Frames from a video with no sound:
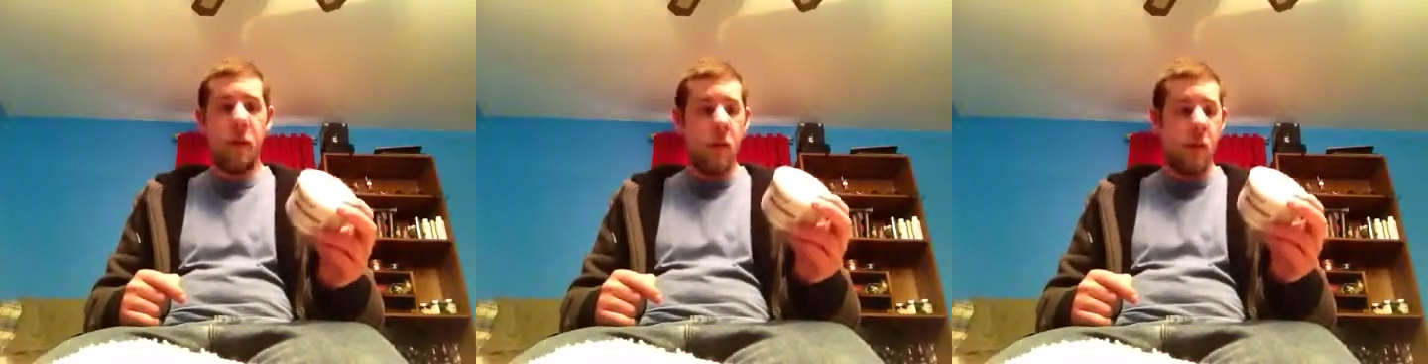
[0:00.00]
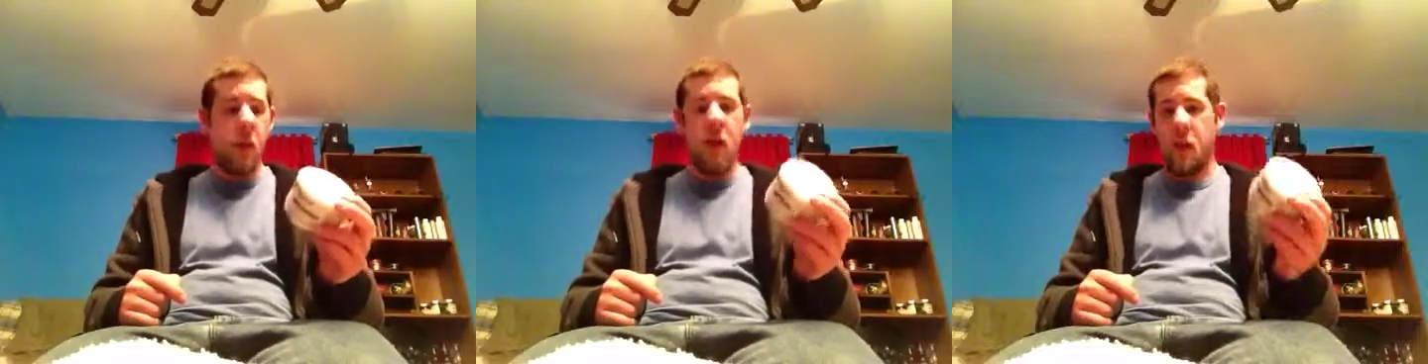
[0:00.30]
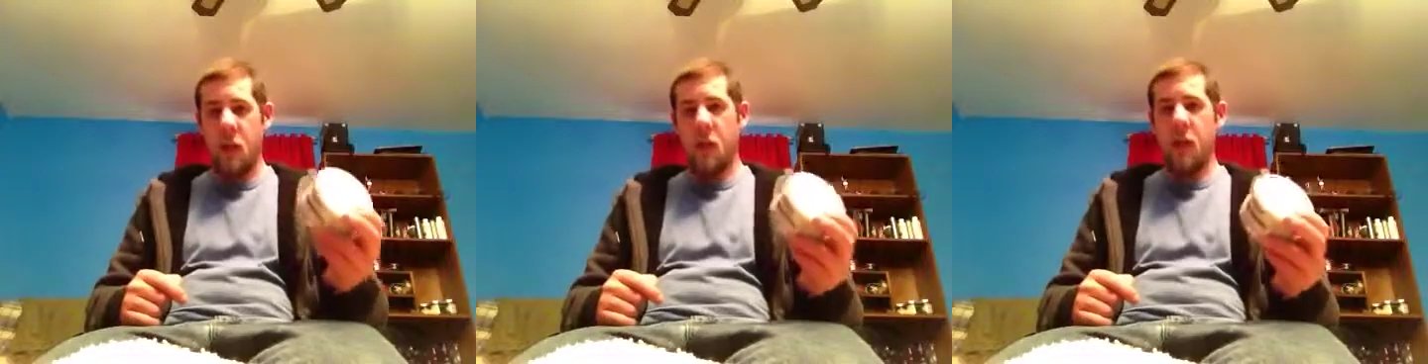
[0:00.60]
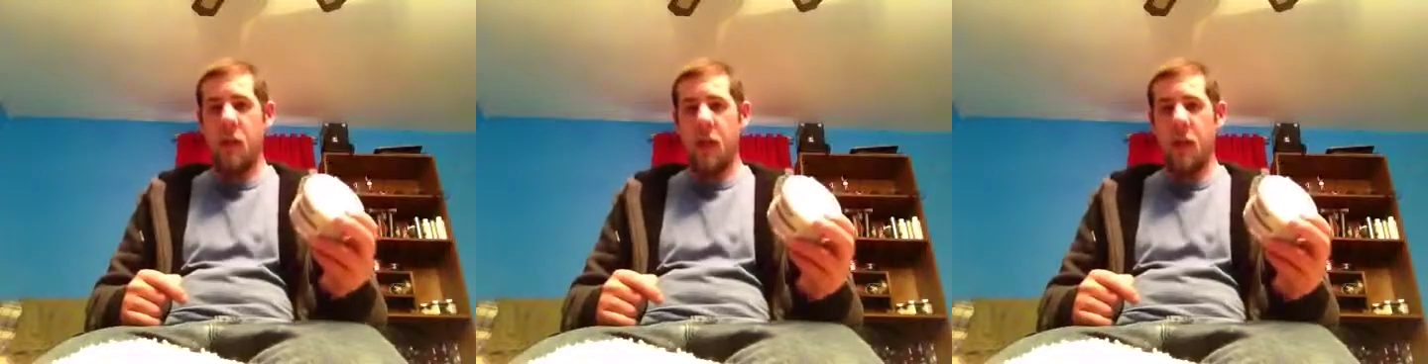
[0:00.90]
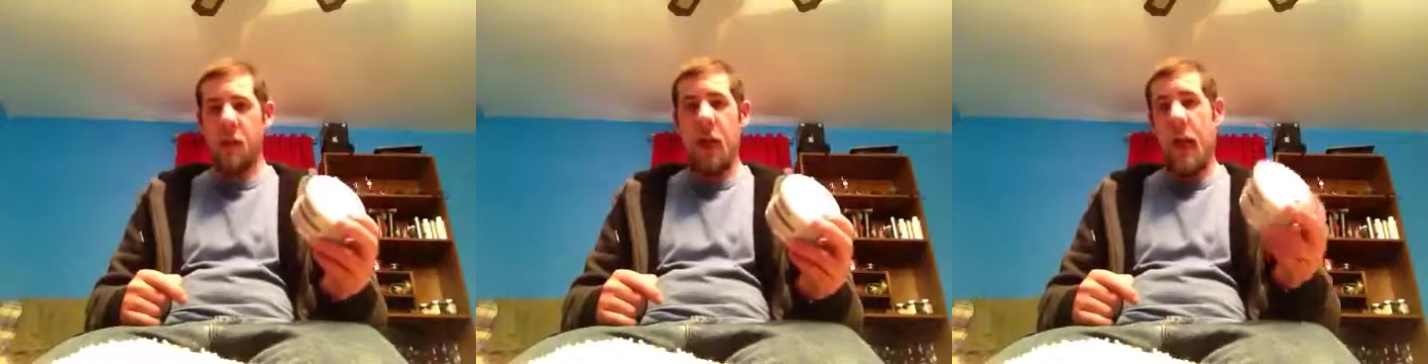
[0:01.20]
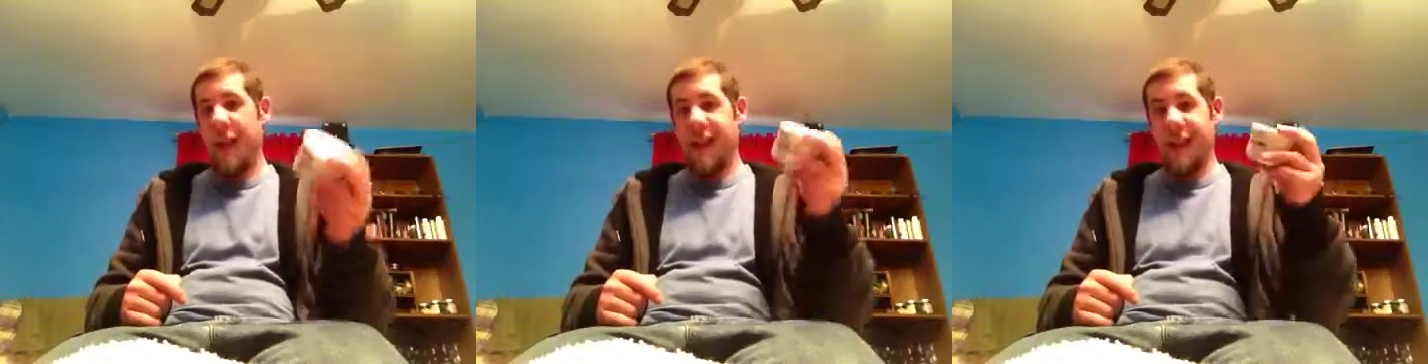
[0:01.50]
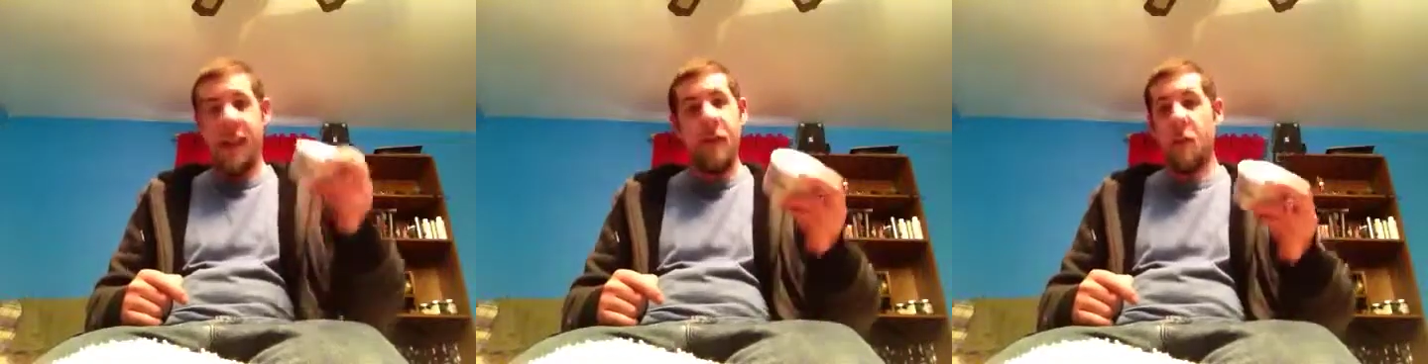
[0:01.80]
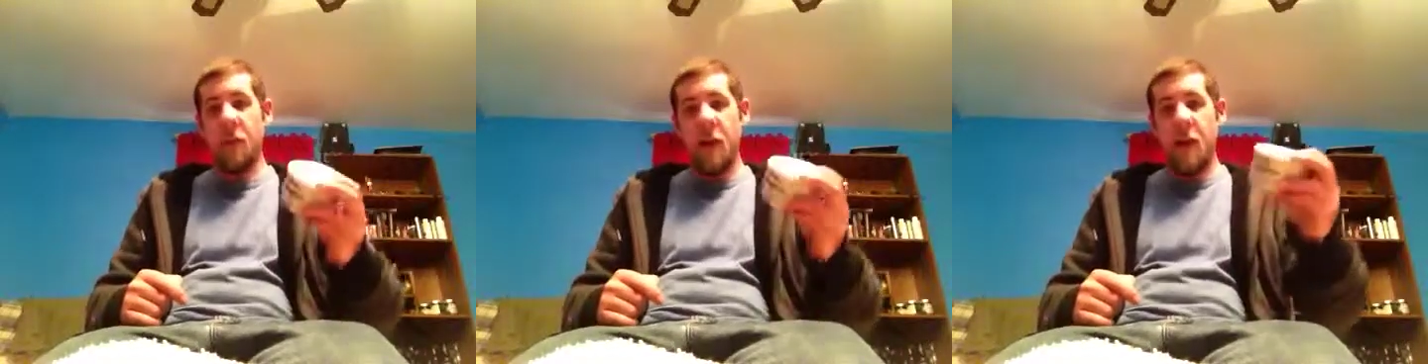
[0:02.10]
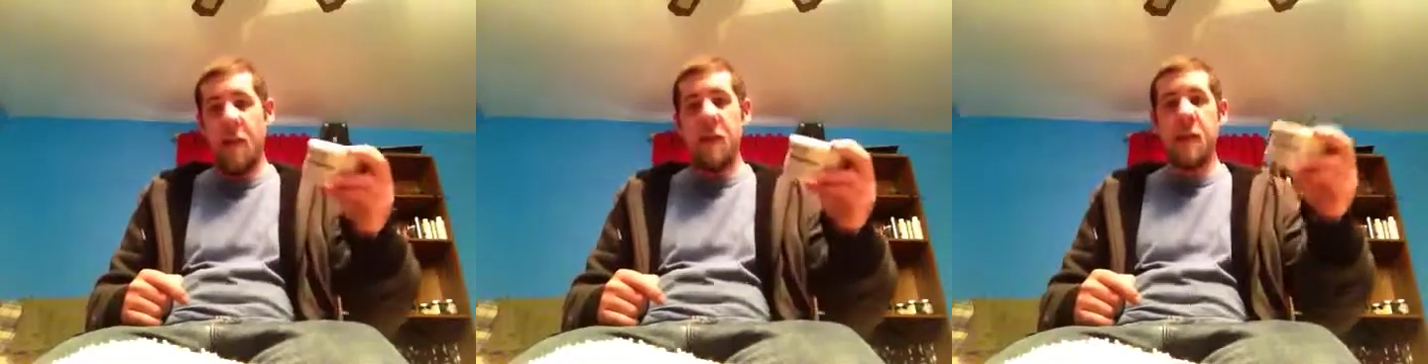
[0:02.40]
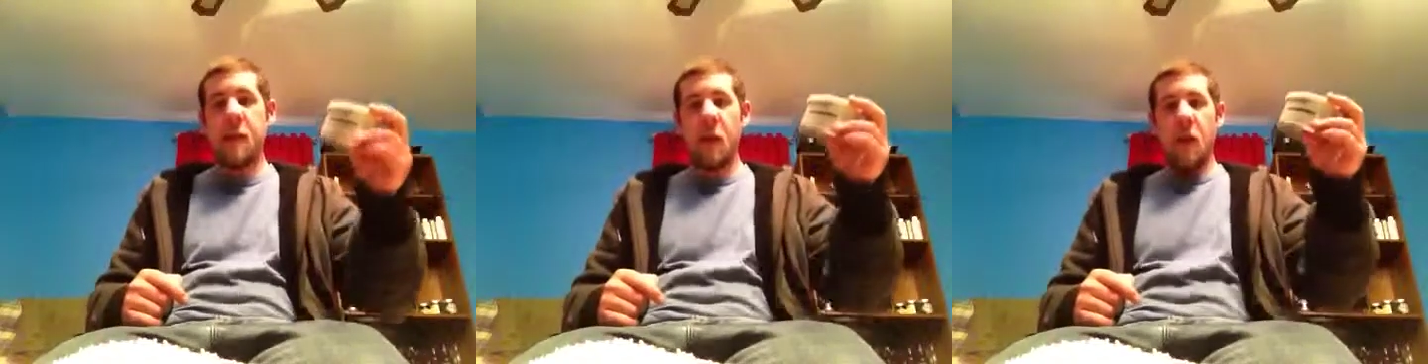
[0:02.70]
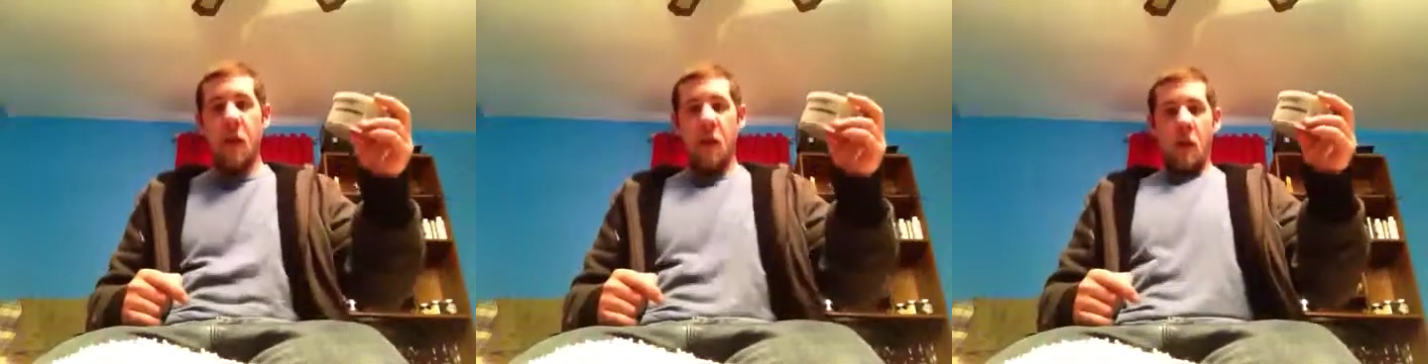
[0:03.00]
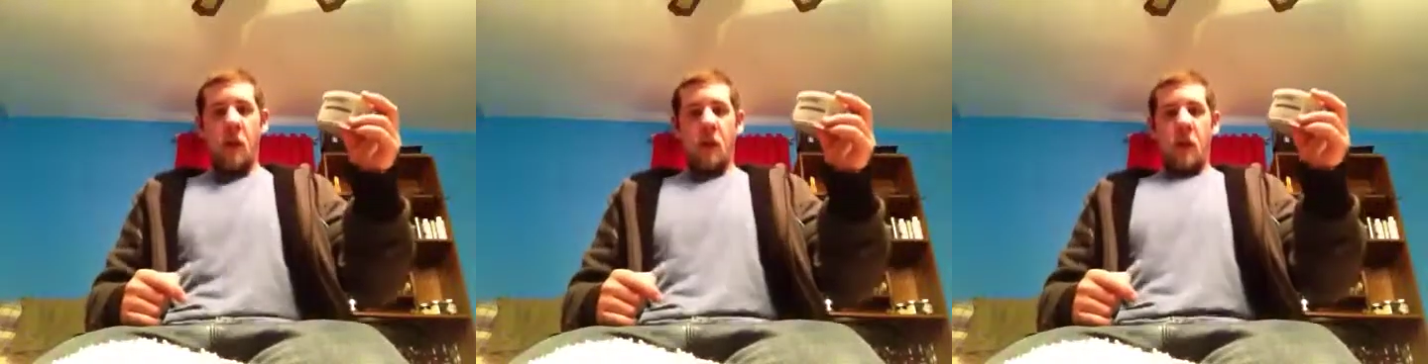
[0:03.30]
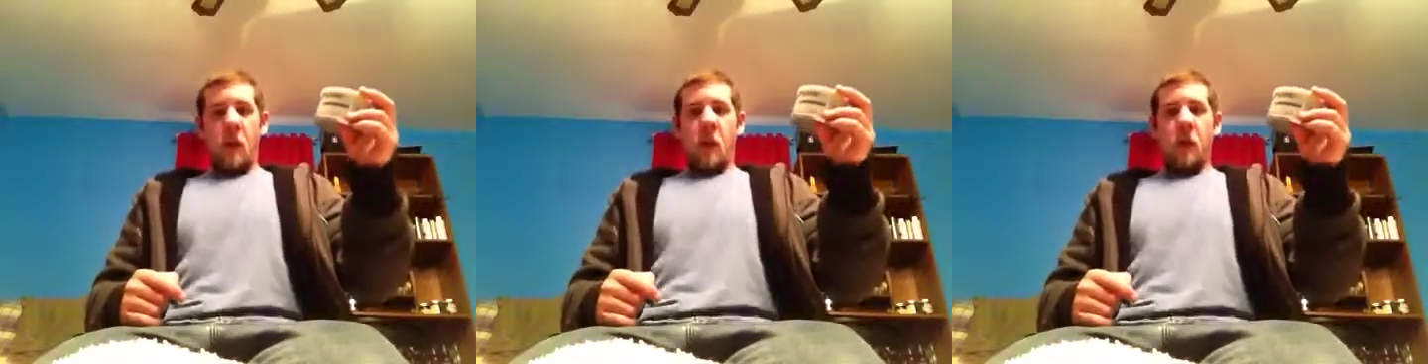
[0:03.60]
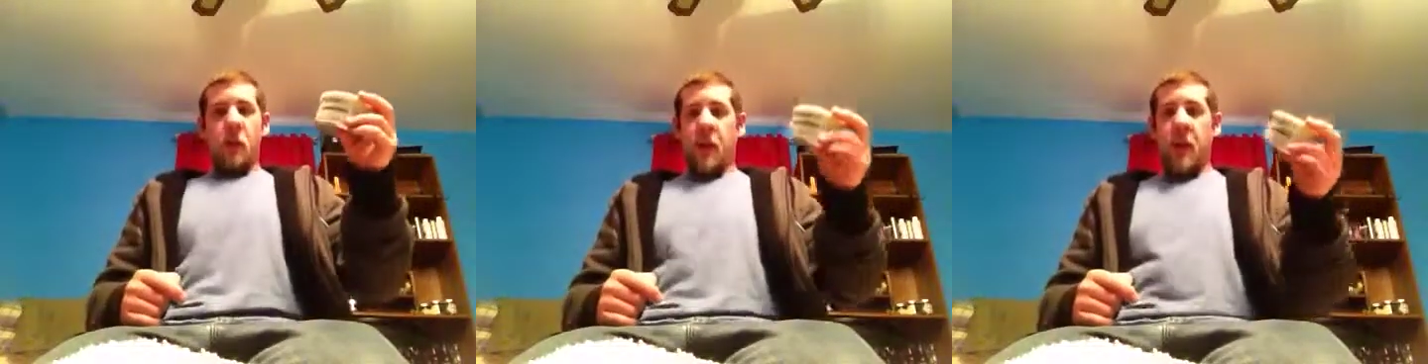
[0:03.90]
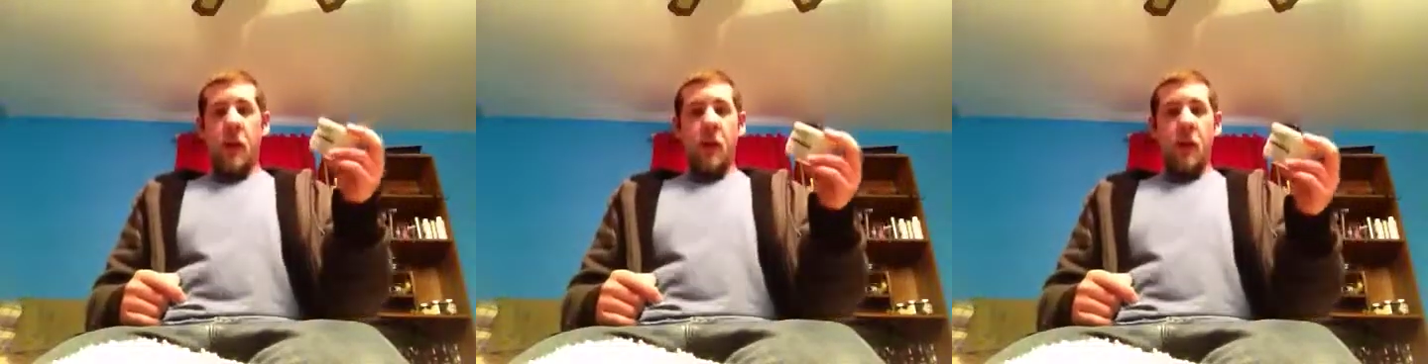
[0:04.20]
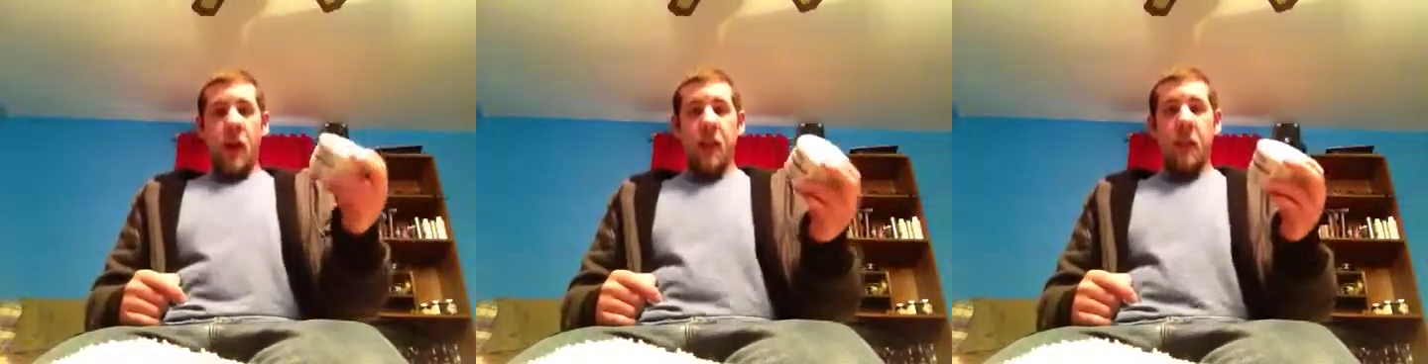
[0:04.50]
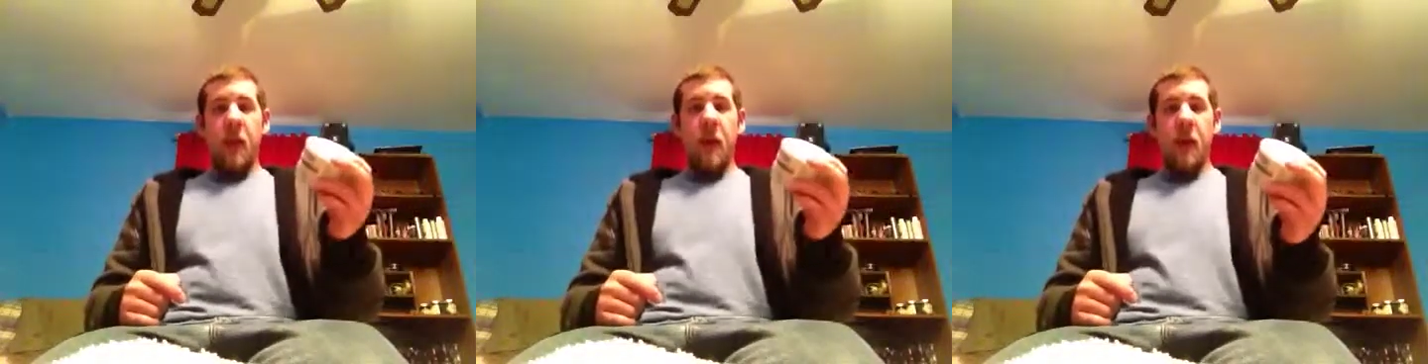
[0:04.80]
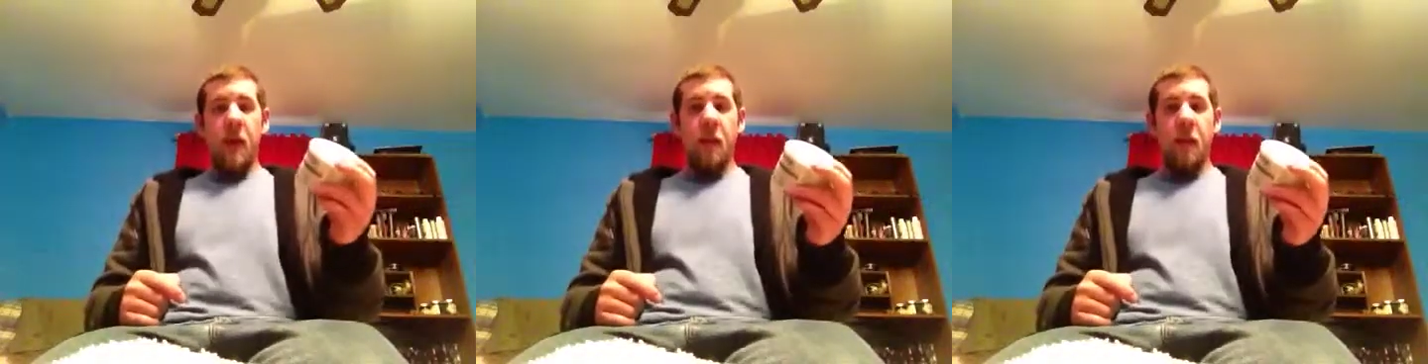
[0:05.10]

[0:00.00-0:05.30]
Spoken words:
which I showed you that I love Grey Havens. Right now, that's my